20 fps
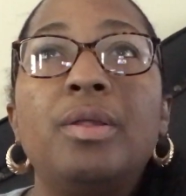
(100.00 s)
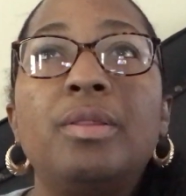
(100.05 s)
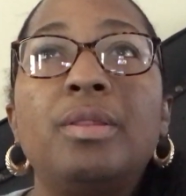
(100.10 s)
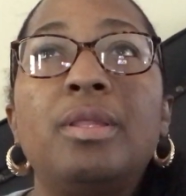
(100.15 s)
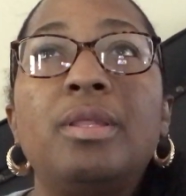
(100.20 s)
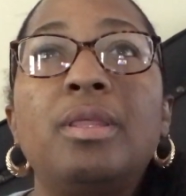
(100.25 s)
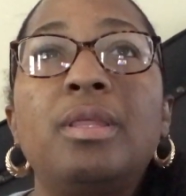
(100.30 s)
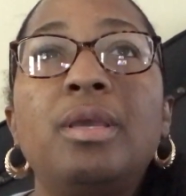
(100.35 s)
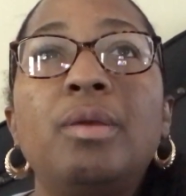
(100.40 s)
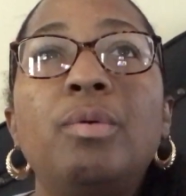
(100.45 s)

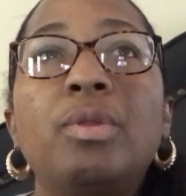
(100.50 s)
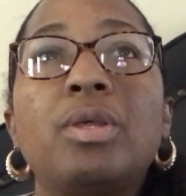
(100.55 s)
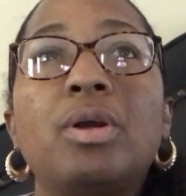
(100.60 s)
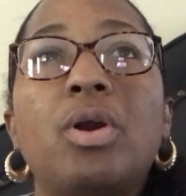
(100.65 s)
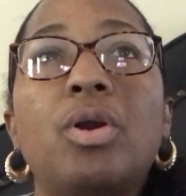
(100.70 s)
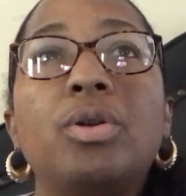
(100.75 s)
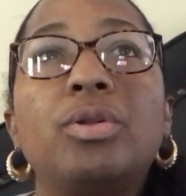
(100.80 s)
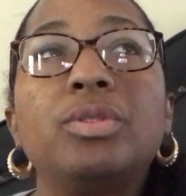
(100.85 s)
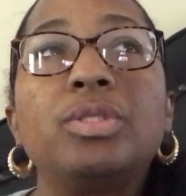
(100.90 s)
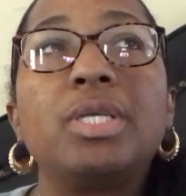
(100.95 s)
The thing with
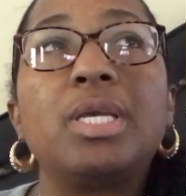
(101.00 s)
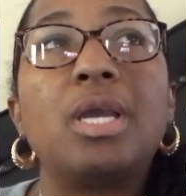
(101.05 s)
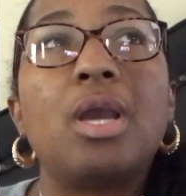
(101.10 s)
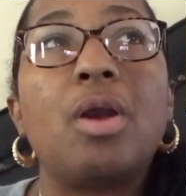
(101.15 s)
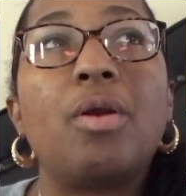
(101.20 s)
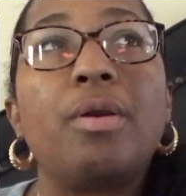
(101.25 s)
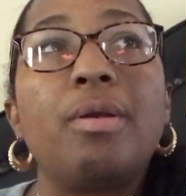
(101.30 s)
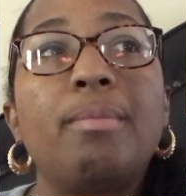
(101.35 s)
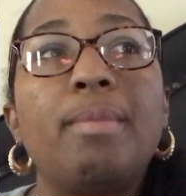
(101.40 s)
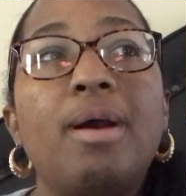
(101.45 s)
Arnold
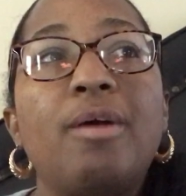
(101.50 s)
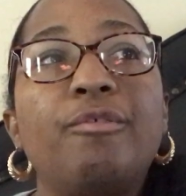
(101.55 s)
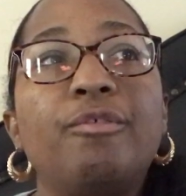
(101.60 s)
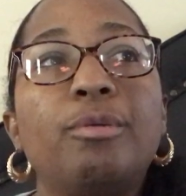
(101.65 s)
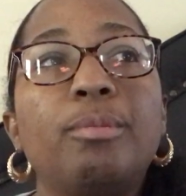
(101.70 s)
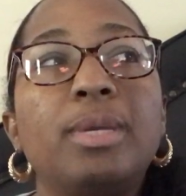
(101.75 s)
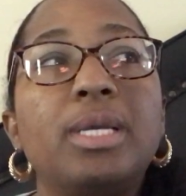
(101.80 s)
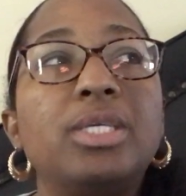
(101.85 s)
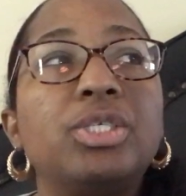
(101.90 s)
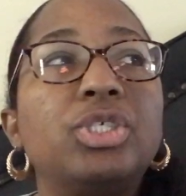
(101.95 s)
Chiari
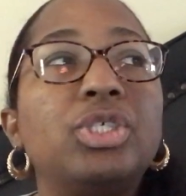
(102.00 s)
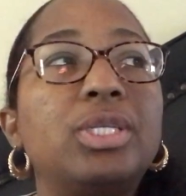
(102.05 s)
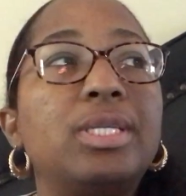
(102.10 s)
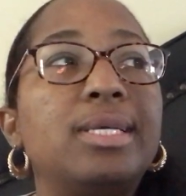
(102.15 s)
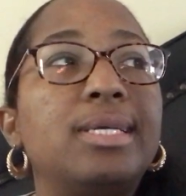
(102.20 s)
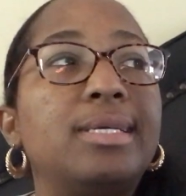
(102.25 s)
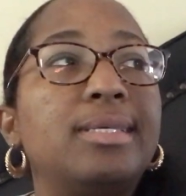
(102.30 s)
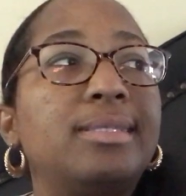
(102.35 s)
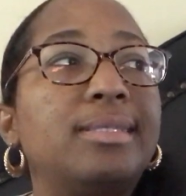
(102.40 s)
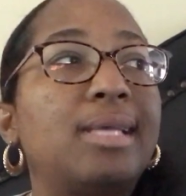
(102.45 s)
malformation
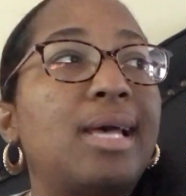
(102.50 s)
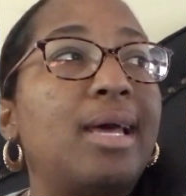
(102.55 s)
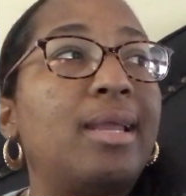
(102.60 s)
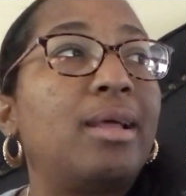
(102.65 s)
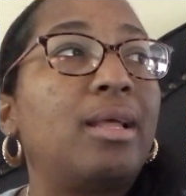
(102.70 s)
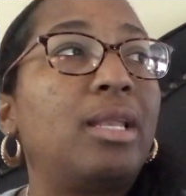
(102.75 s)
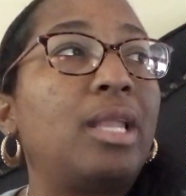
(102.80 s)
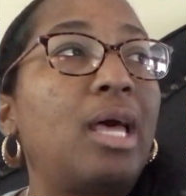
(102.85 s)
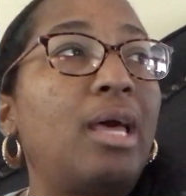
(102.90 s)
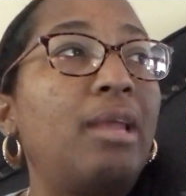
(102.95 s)
is that
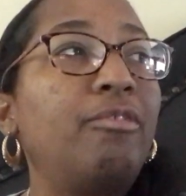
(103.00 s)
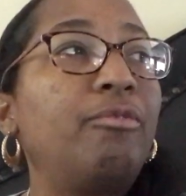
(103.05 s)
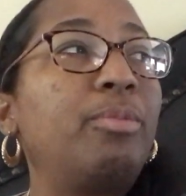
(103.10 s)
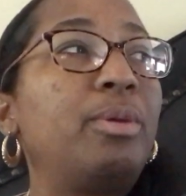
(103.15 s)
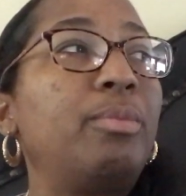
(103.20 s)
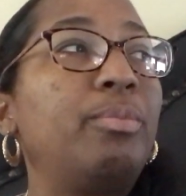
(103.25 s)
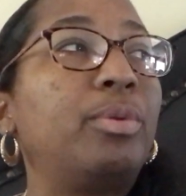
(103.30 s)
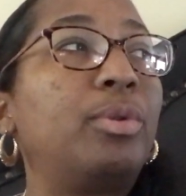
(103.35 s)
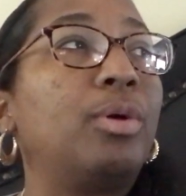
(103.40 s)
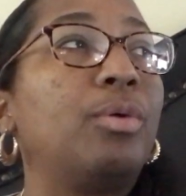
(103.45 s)
a lot of
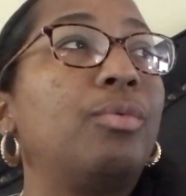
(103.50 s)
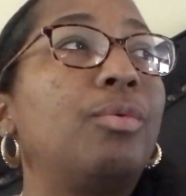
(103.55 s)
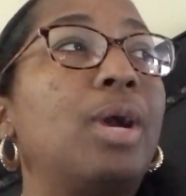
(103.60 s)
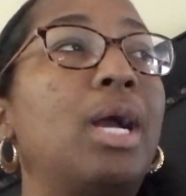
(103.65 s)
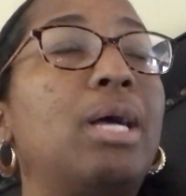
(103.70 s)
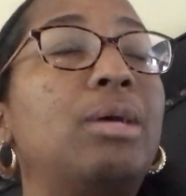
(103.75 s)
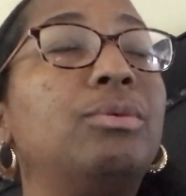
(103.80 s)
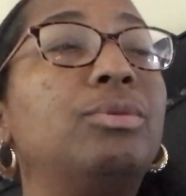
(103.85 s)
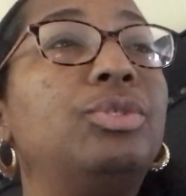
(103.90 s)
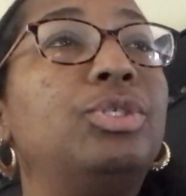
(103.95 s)
people
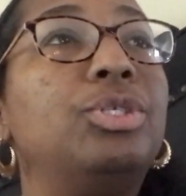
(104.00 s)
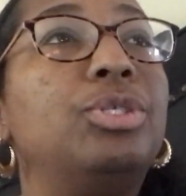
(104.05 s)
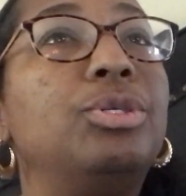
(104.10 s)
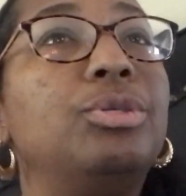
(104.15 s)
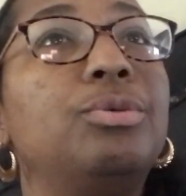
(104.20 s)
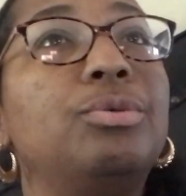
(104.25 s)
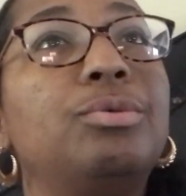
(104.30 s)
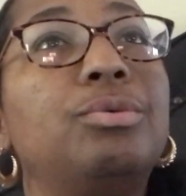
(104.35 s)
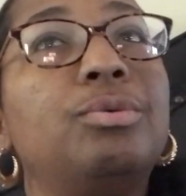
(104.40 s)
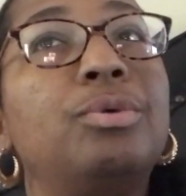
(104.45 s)
around
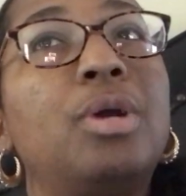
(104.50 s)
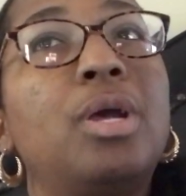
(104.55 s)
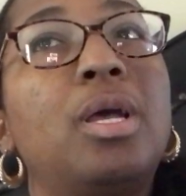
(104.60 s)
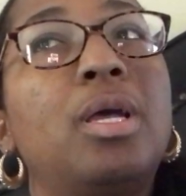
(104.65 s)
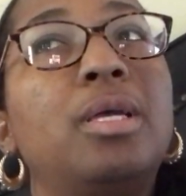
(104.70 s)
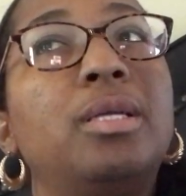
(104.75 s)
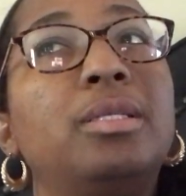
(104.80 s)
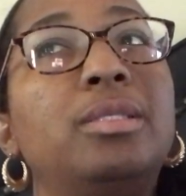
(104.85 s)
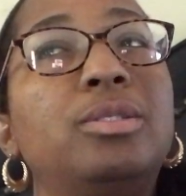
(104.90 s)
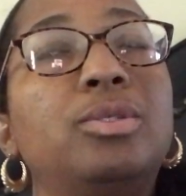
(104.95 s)
you
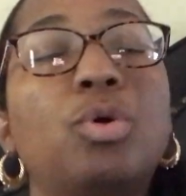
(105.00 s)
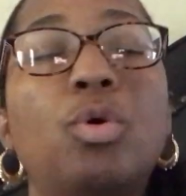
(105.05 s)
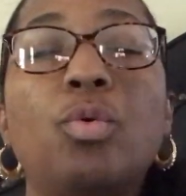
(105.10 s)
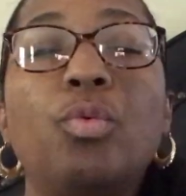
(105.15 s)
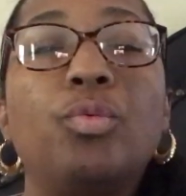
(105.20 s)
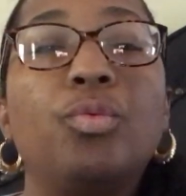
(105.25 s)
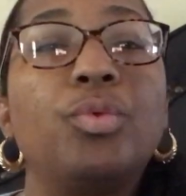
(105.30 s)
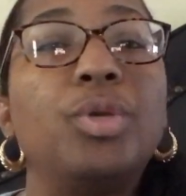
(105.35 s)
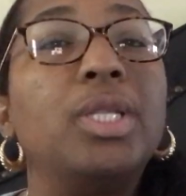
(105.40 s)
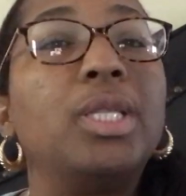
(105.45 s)

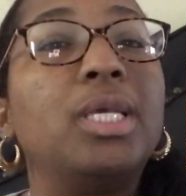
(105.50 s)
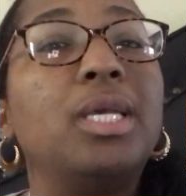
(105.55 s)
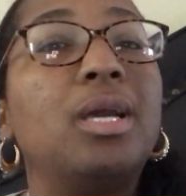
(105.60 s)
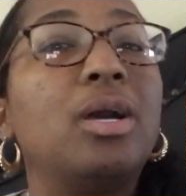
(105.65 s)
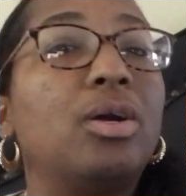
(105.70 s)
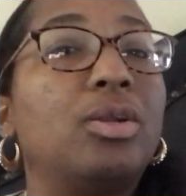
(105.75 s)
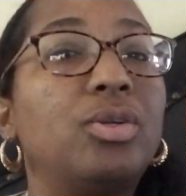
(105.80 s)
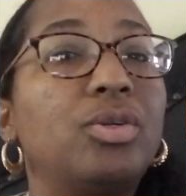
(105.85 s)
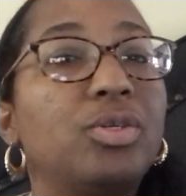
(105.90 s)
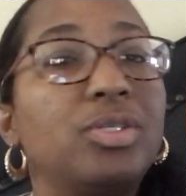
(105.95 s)
don't really
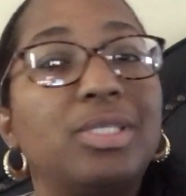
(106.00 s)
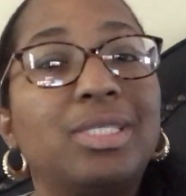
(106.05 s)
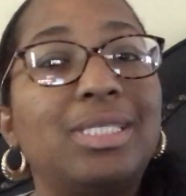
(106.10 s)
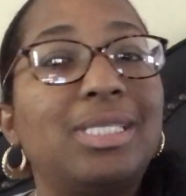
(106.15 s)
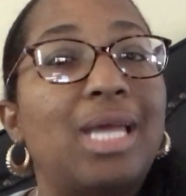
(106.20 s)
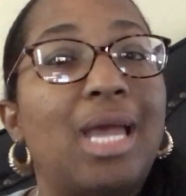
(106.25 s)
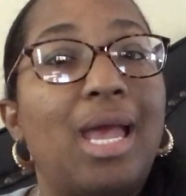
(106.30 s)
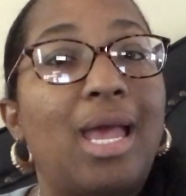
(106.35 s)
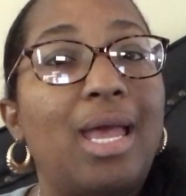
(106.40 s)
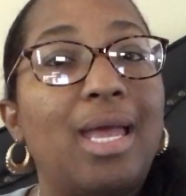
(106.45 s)

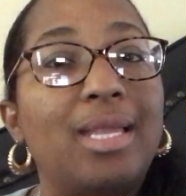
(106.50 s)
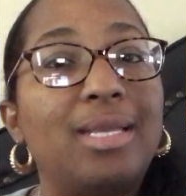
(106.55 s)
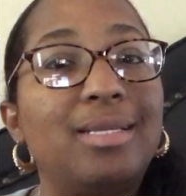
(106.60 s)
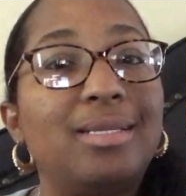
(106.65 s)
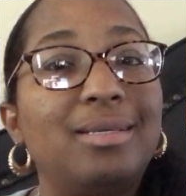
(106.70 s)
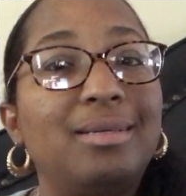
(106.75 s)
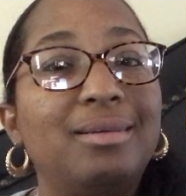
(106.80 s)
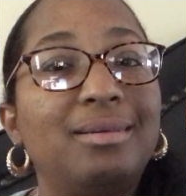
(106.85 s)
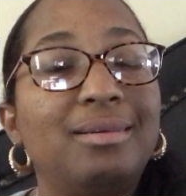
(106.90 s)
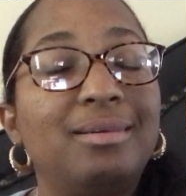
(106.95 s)

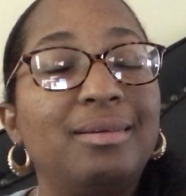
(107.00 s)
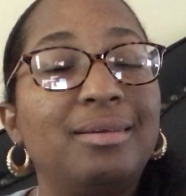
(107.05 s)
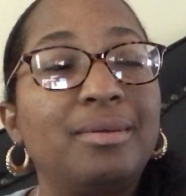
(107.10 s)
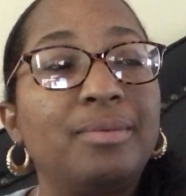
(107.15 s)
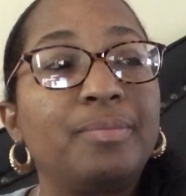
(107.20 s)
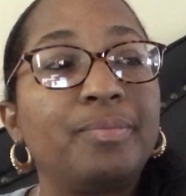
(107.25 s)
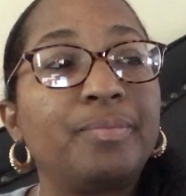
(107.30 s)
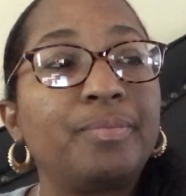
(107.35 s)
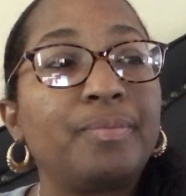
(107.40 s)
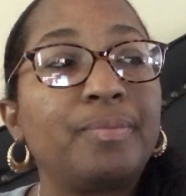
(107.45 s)
understand
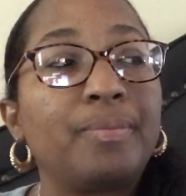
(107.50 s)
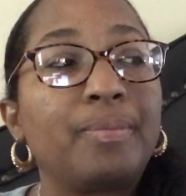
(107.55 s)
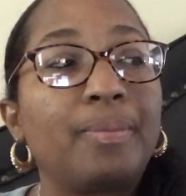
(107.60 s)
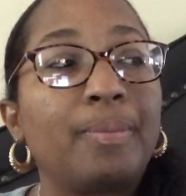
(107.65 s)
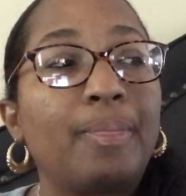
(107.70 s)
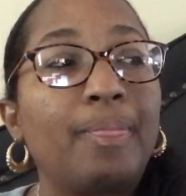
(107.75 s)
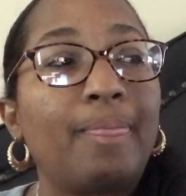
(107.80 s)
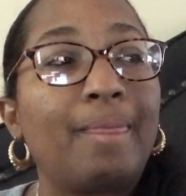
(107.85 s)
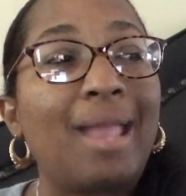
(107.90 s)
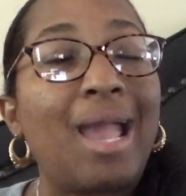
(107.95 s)

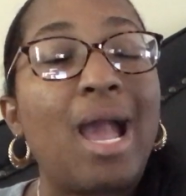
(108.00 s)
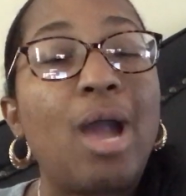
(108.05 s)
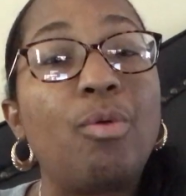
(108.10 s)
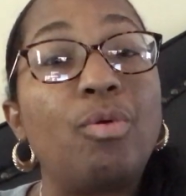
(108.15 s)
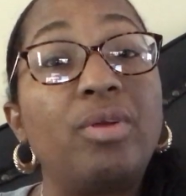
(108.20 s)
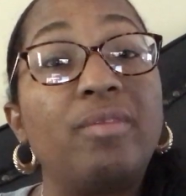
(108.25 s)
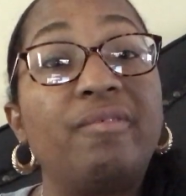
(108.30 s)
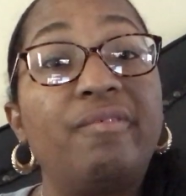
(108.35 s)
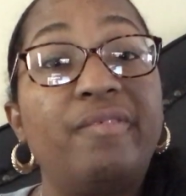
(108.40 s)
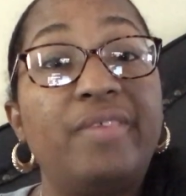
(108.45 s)
how
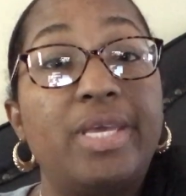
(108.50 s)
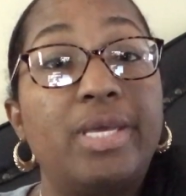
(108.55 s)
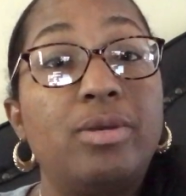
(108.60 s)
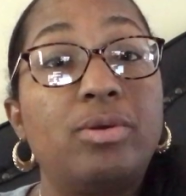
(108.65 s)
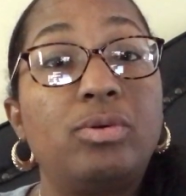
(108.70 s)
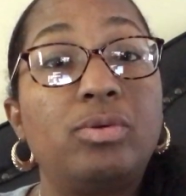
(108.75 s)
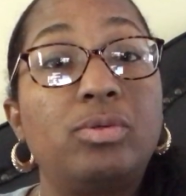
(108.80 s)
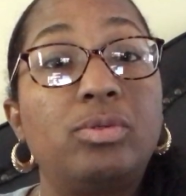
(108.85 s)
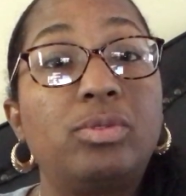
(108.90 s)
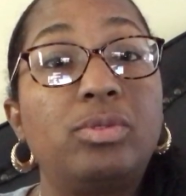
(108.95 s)
it
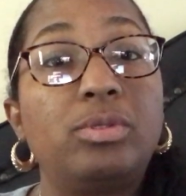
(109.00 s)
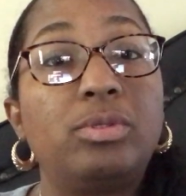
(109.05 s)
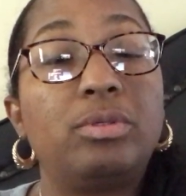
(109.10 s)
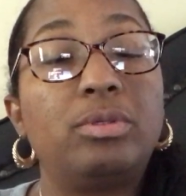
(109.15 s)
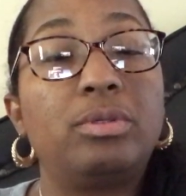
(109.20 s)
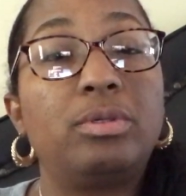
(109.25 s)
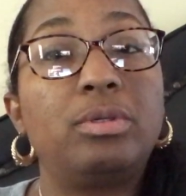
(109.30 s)
feels,